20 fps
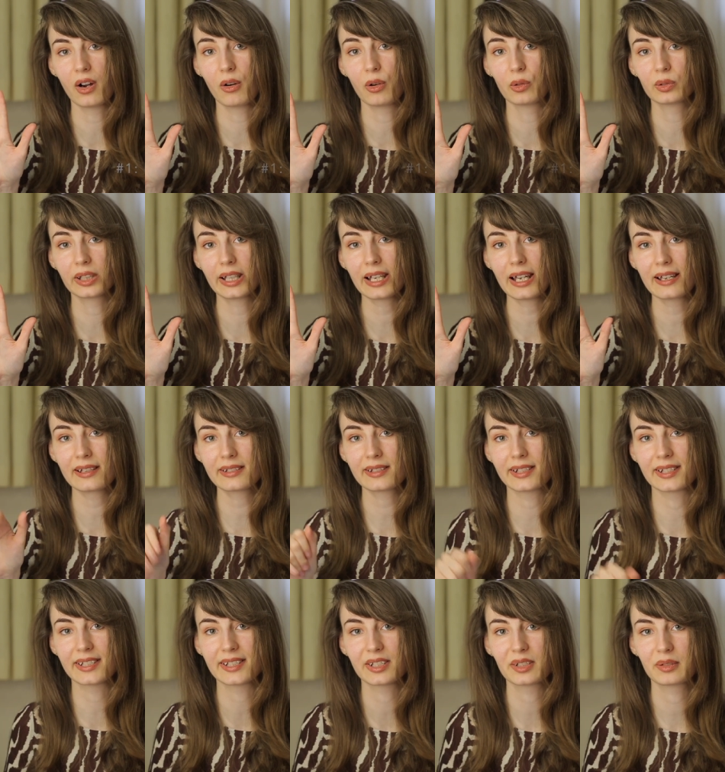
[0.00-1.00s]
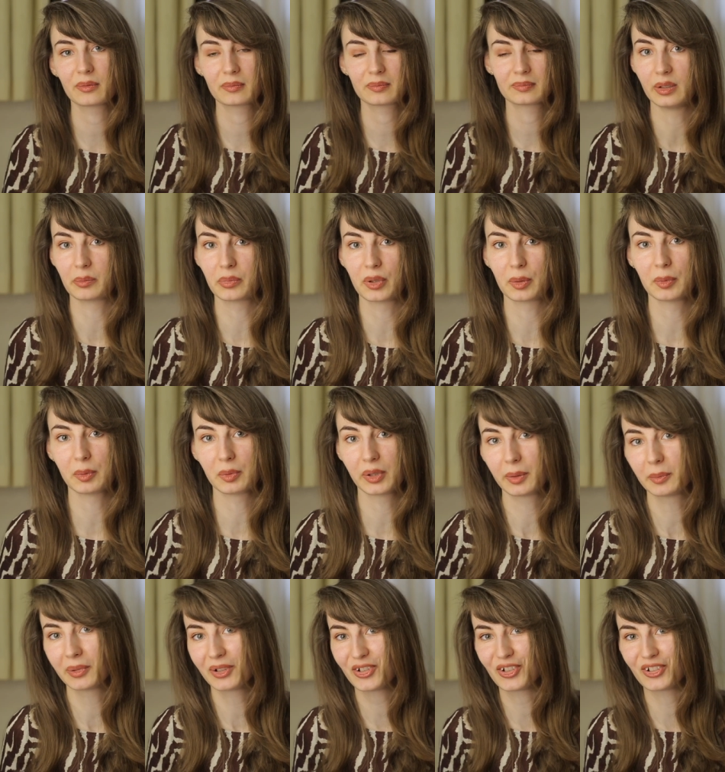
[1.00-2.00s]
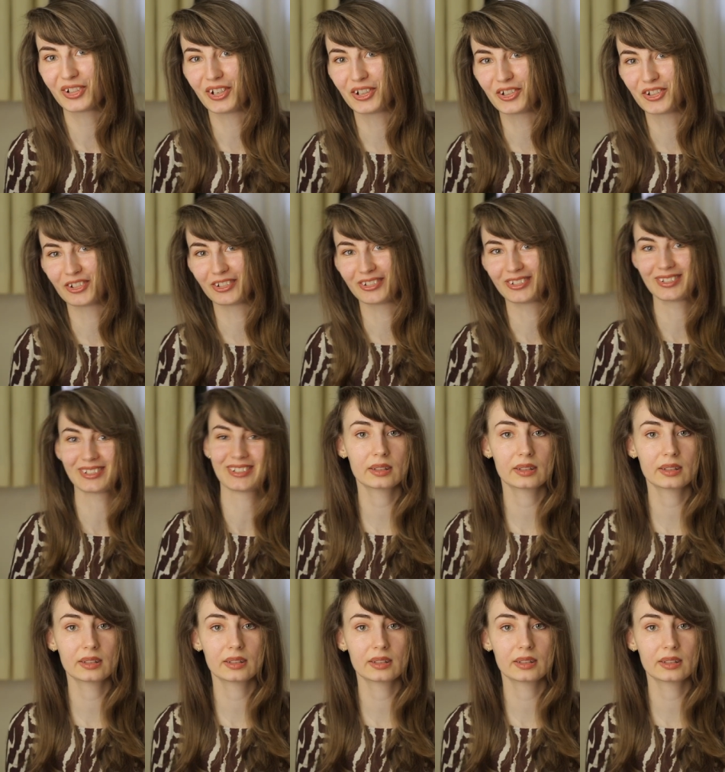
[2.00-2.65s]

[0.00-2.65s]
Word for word: only hands and probably imagination.